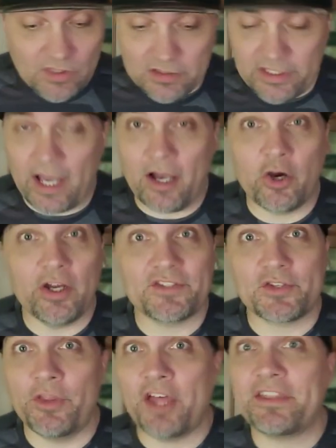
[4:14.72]
Yeah, all right,
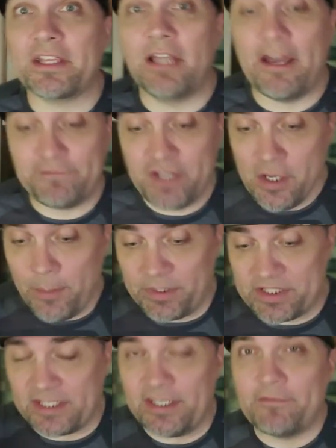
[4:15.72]
so nothing left but
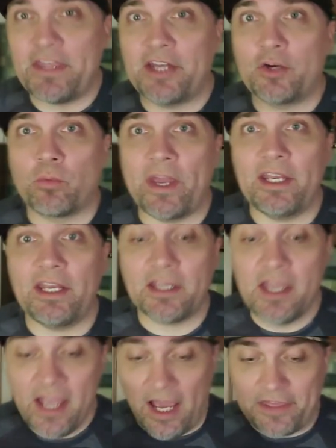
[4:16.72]
to give that a
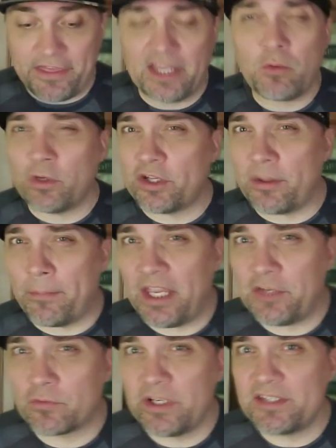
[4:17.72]
rating. I think one of the
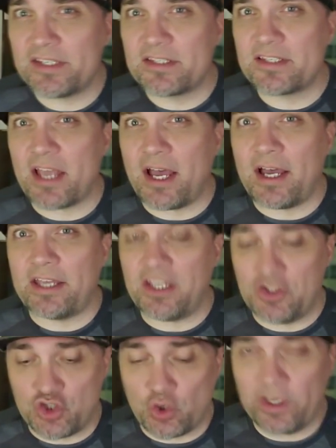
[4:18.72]
main reasons I
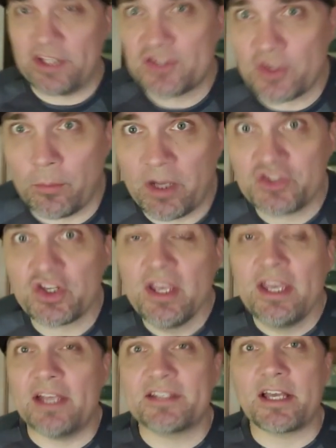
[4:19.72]
enjoy it so much
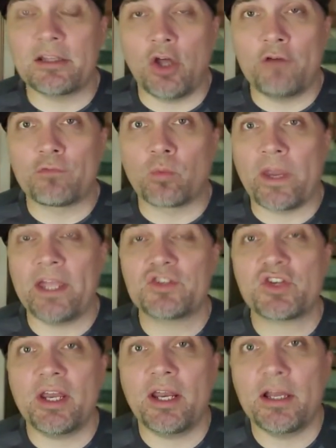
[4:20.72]
is I love
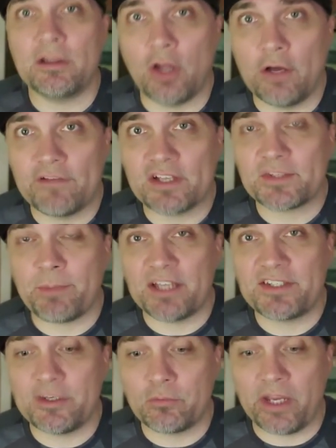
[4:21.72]
ranch, and I love
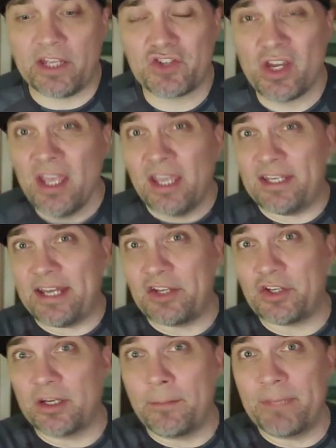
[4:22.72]
spicy ranch. And now you're
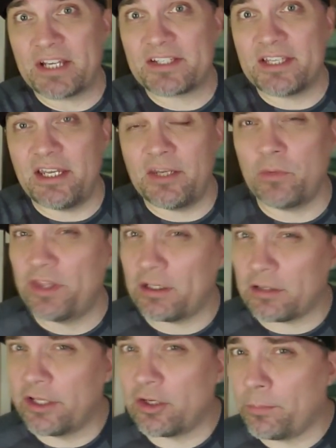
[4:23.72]
gonna mix it in with a
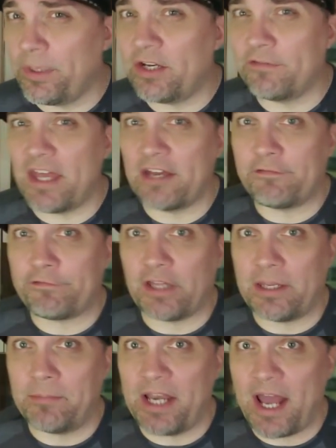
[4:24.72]
little bit of that
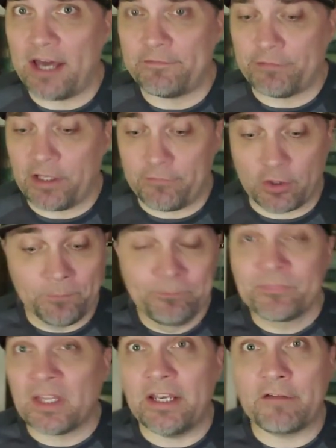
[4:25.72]
Flamin' Hot flavor
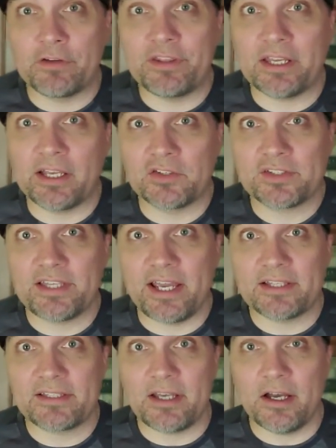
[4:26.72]
and everything else
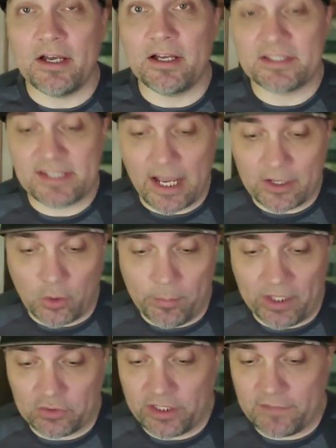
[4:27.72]
that uh, Taco
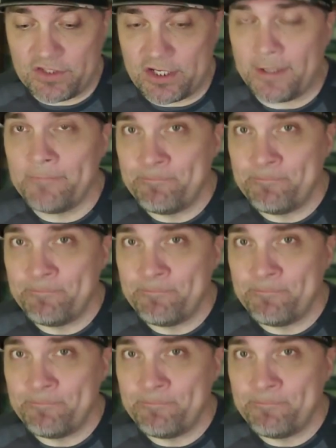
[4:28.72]
Bell gives you.